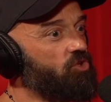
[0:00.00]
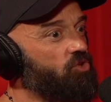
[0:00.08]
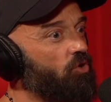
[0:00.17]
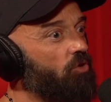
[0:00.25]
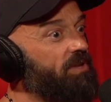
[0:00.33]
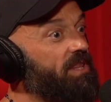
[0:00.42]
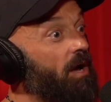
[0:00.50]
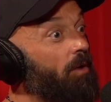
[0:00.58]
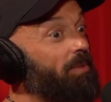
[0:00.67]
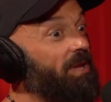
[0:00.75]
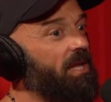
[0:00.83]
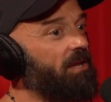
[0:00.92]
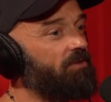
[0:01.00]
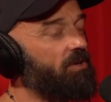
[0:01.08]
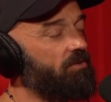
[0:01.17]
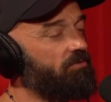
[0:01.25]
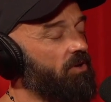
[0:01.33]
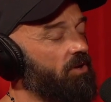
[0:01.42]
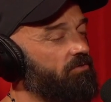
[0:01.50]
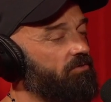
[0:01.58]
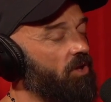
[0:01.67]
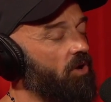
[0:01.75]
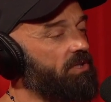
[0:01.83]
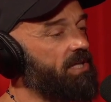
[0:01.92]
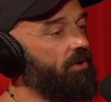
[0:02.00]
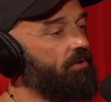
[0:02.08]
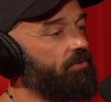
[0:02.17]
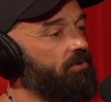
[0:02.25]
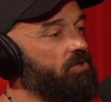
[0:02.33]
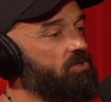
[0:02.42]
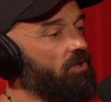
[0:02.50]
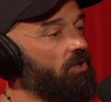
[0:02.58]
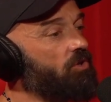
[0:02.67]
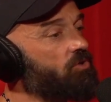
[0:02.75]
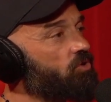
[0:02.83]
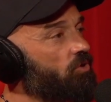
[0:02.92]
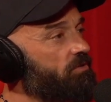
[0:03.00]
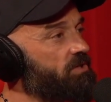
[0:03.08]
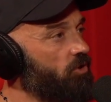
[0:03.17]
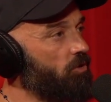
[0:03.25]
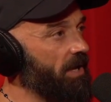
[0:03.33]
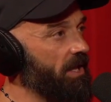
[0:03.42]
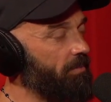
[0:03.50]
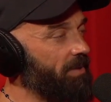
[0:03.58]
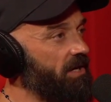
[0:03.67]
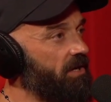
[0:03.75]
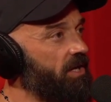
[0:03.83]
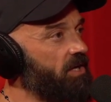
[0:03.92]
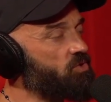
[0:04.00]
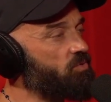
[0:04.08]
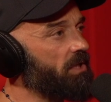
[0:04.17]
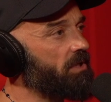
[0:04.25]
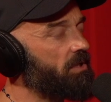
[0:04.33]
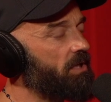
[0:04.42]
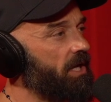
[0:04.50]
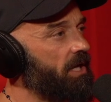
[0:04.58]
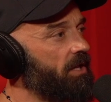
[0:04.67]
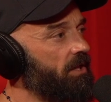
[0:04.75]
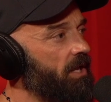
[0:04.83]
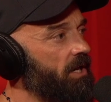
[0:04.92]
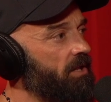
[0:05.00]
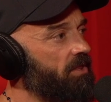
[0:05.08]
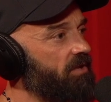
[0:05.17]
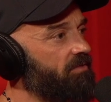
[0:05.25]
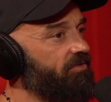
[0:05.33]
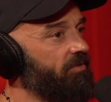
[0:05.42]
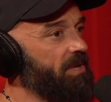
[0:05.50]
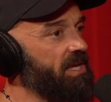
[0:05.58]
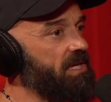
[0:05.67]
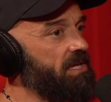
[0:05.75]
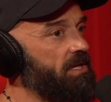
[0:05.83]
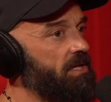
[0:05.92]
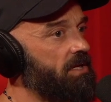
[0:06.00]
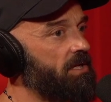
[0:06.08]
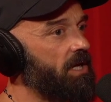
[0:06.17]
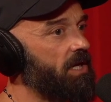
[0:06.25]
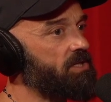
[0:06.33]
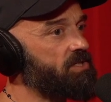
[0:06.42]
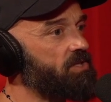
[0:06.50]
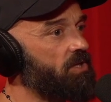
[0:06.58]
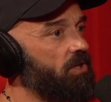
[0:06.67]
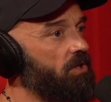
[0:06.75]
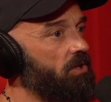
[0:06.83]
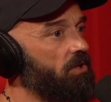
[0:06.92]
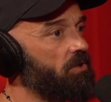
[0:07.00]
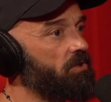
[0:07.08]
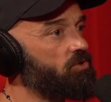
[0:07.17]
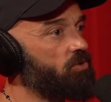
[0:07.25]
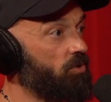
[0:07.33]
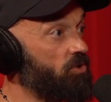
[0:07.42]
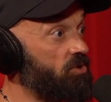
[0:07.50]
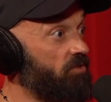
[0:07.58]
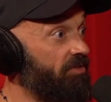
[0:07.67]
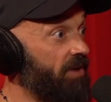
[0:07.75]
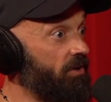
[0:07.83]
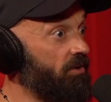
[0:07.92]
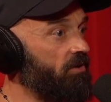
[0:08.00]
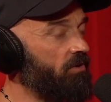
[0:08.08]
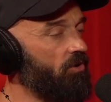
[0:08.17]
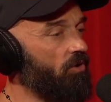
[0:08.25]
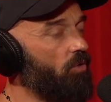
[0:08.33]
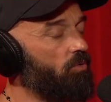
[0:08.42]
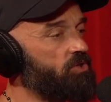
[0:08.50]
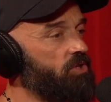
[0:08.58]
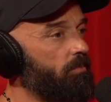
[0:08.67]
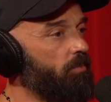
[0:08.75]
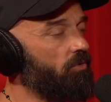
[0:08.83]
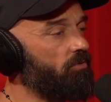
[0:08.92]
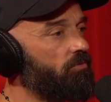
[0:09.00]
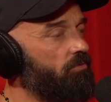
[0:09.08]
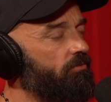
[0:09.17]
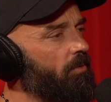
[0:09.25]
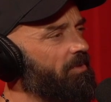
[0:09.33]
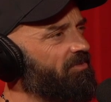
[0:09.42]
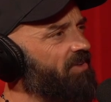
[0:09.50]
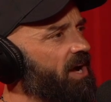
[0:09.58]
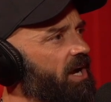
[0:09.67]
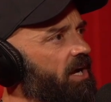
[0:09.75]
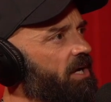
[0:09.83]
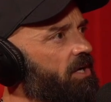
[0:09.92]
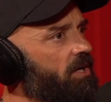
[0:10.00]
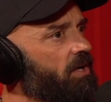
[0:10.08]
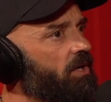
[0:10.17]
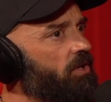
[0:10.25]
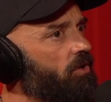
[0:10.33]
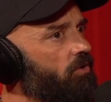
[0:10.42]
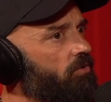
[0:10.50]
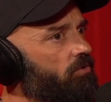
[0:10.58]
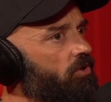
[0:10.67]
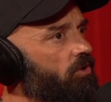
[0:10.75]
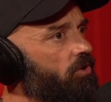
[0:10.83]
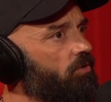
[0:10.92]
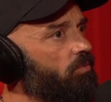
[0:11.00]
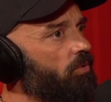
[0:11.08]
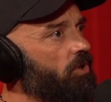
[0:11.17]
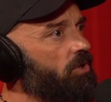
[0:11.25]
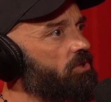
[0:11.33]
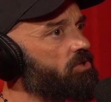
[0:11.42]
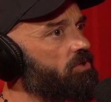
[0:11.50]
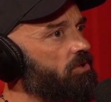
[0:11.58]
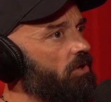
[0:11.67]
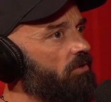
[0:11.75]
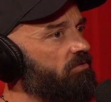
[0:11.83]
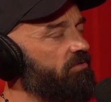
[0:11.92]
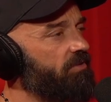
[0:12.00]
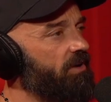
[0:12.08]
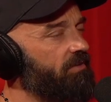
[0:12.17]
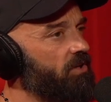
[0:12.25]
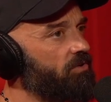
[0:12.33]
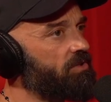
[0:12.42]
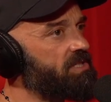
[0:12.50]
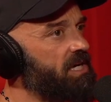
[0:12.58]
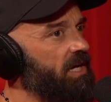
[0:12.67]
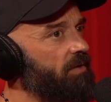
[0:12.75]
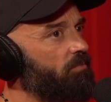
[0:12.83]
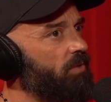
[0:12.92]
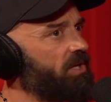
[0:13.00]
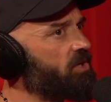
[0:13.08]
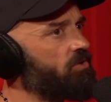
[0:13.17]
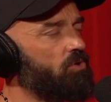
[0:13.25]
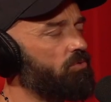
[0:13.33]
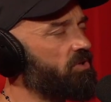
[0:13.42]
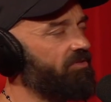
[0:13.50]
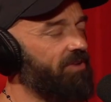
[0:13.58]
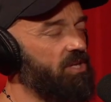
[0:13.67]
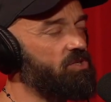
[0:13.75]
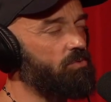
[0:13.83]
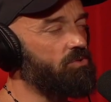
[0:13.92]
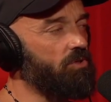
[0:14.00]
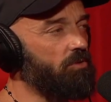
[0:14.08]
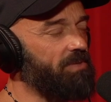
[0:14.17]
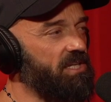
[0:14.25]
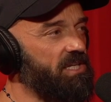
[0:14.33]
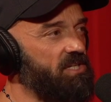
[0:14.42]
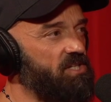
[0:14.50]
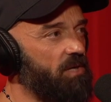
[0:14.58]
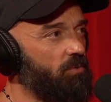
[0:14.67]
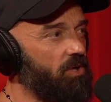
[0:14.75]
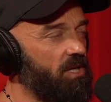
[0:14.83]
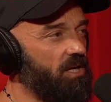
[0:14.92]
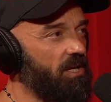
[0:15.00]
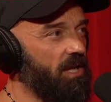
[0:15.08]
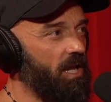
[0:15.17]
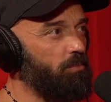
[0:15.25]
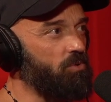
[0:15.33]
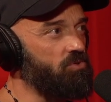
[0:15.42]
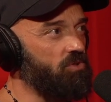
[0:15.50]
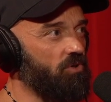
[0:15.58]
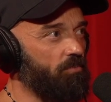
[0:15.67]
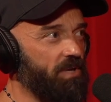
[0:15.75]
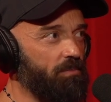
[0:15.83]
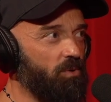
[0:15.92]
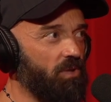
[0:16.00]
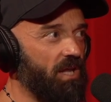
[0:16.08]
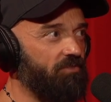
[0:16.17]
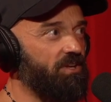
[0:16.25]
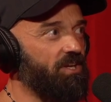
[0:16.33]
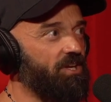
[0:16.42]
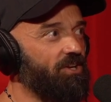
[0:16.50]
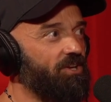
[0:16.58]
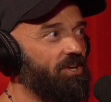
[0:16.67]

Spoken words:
during that period of lockdown, there's a lot of stories that come out the back of that as well. And I think for me, as someone who's a friend and knows you, but from afar, you know, you worked a very long time. When you told your friends you was going to be a DJ working in an Apple store, people laughed at you.